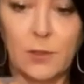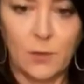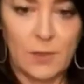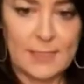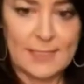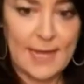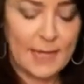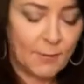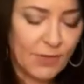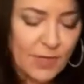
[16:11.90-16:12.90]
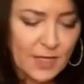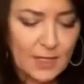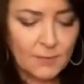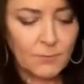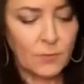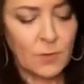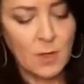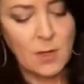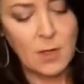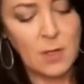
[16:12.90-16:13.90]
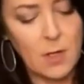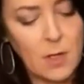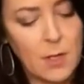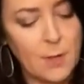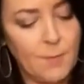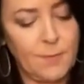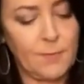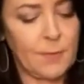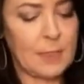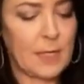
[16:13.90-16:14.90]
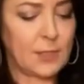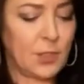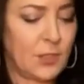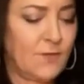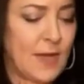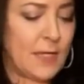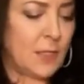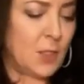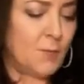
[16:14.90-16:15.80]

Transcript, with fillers: Do the same thing. Um, and I just find a